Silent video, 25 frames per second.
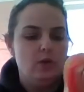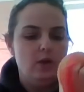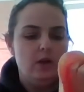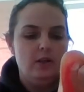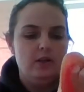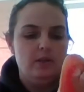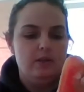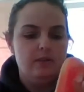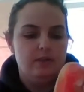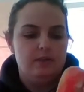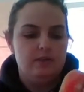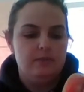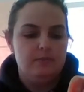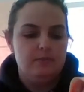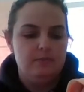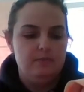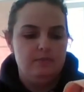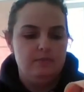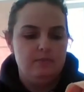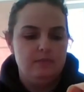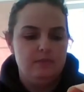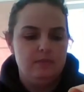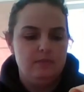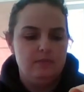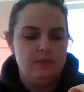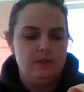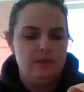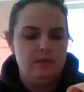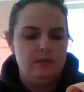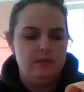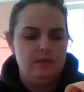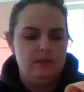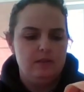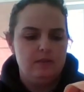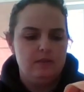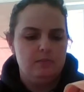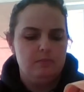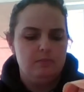colours, I
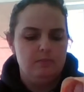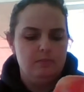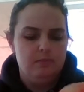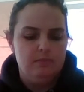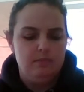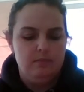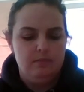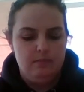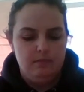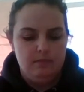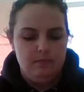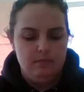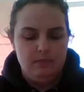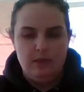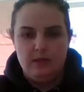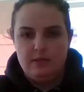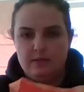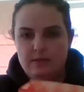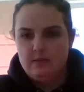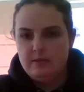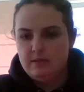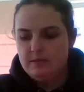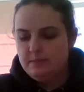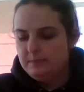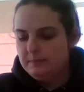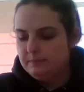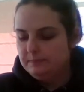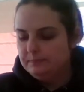think. Yes.